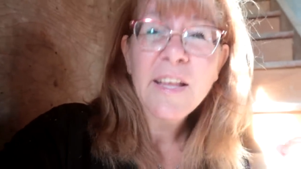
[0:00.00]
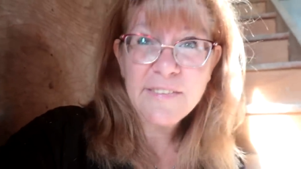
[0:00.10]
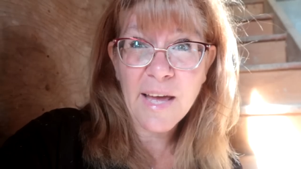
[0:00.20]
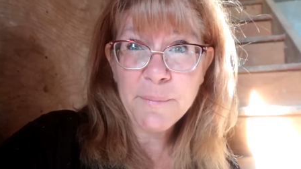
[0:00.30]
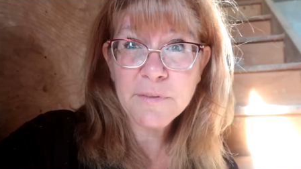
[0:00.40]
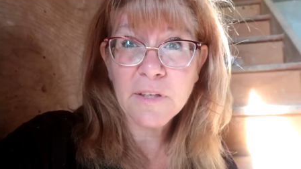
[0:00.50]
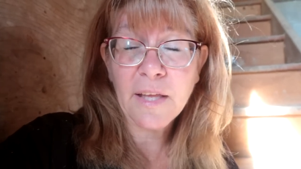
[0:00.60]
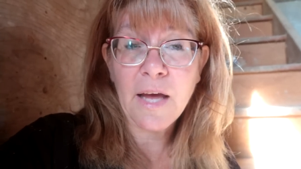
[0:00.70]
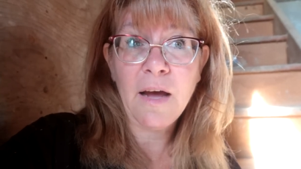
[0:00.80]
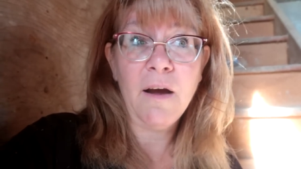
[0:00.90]
Sam's gonna
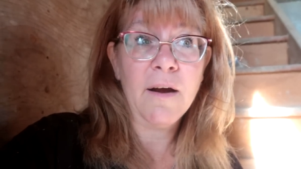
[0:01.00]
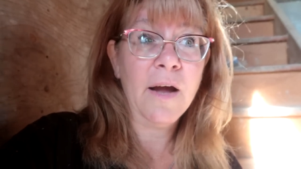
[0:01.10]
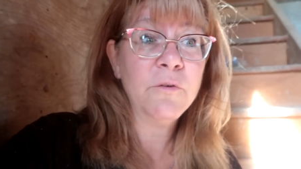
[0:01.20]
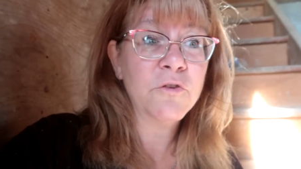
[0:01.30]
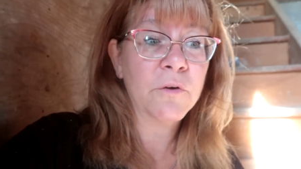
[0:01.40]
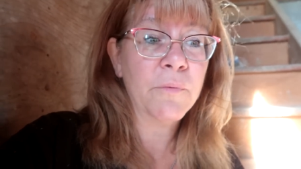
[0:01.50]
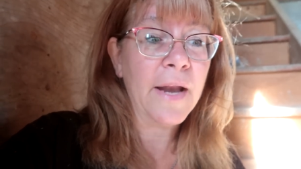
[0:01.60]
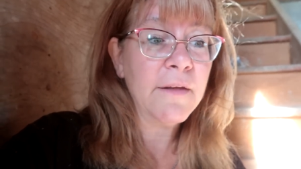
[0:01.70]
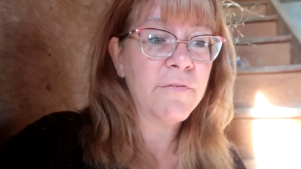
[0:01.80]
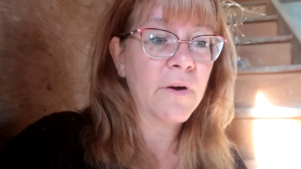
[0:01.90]
get our outdoor
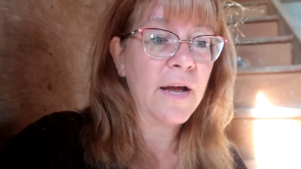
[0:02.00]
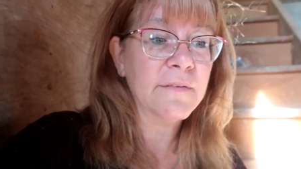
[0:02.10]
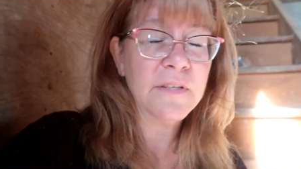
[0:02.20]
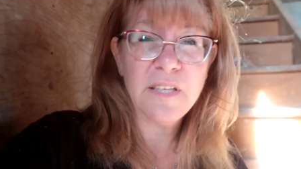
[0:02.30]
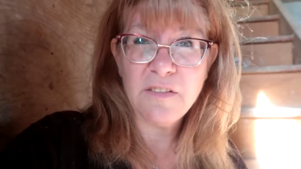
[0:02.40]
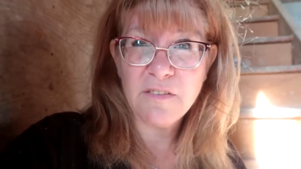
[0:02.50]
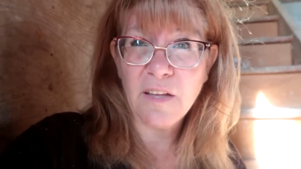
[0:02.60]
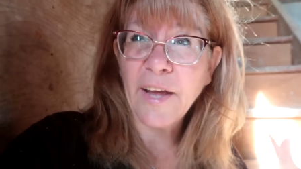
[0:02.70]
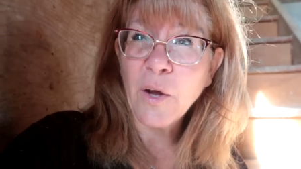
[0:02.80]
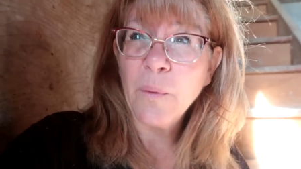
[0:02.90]
ready for us. He needs to
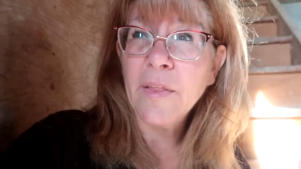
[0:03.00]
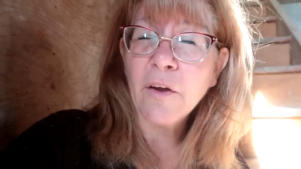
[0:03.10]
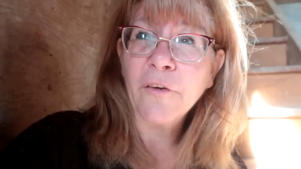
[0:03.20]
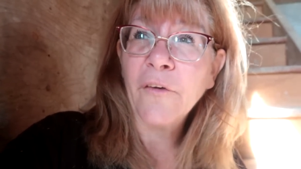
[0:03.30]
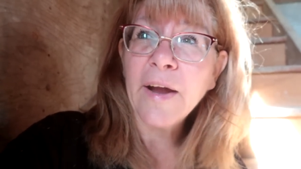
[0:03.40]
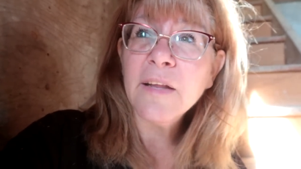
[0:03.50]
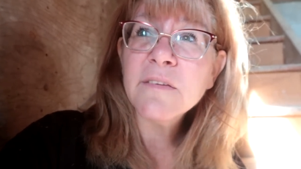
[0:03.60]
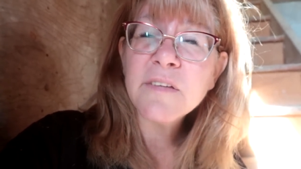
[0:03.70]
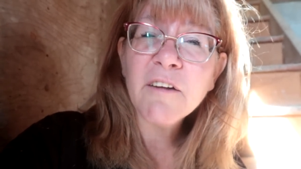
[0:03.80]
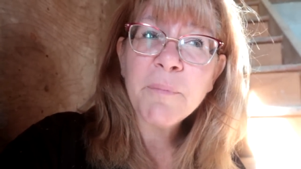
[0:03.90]
like go in there and grade
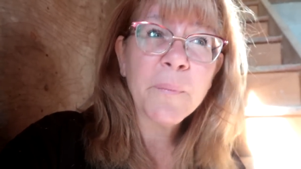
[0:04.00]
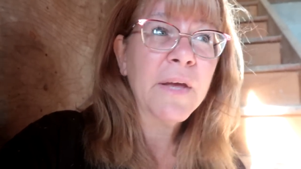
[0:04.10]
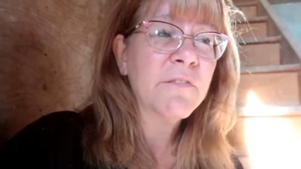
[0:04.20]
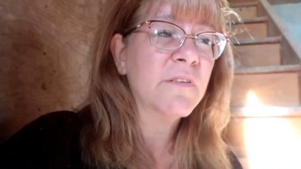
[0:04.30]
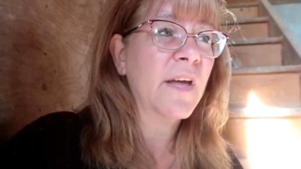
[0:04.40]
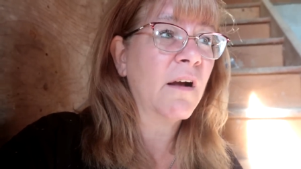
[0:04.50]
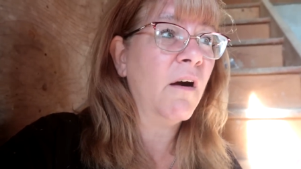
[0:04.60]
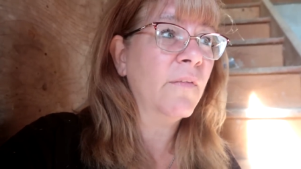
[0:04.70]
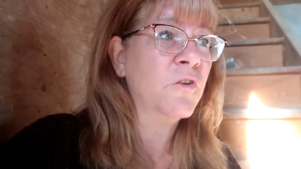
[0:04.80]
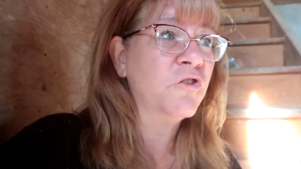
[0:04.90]
and stuff, but we have to take
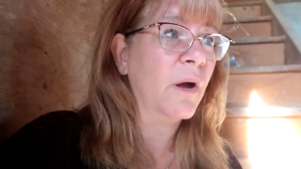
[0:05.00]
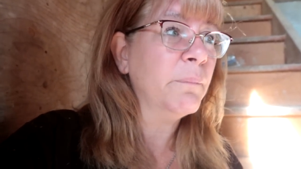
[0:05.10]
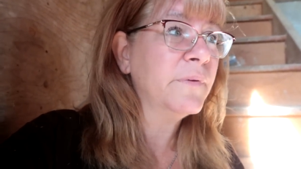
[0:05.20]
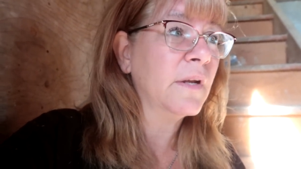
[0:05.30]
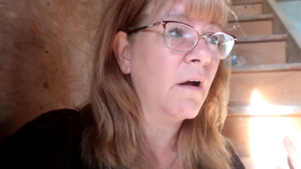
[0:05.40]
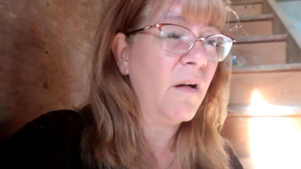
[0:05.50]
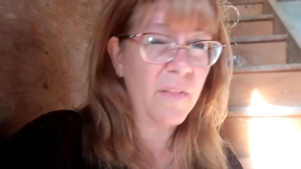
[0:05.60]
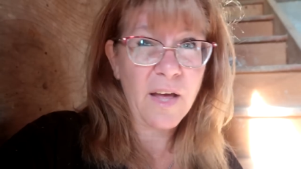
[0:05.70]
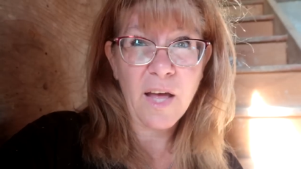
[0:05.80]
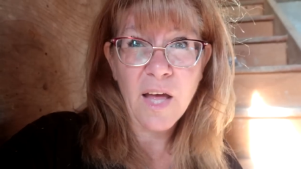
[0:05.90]
all the jumps and all
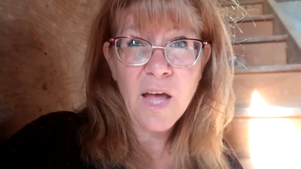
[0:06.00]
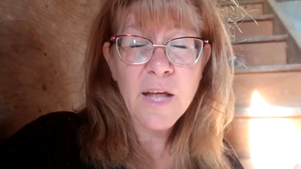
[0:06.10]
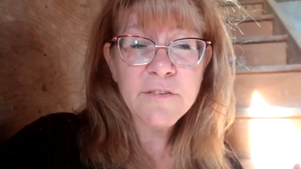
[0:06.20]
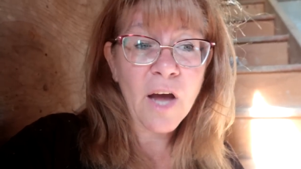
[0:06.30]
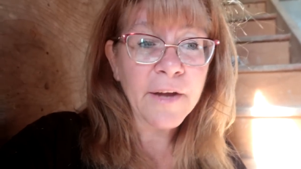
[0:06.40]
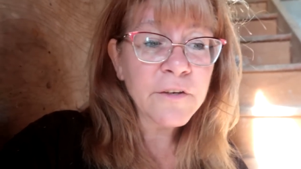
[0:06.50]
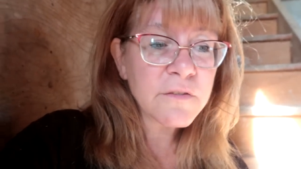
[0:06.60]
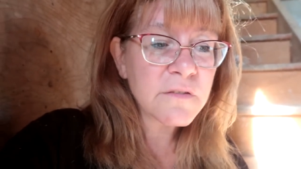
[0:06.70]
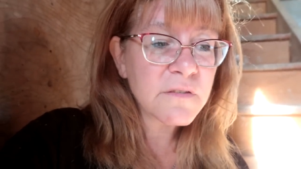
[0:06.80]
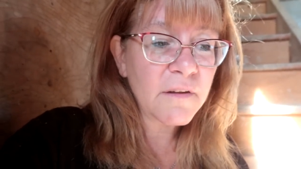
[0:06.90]
the tires
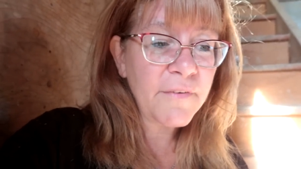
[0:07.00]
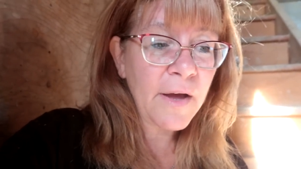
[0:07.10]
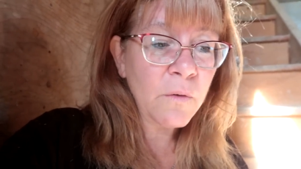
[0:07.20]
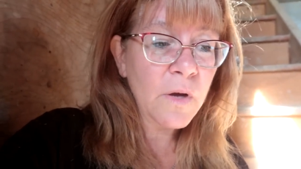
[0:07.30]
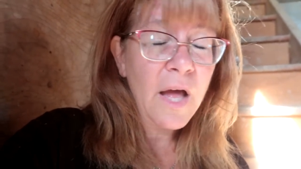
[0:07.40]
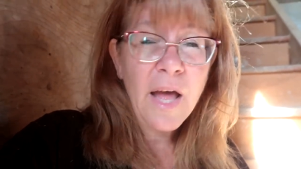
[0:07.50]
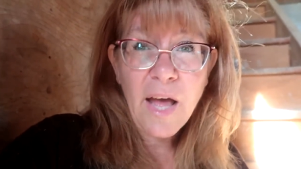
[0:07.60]
and stuff out.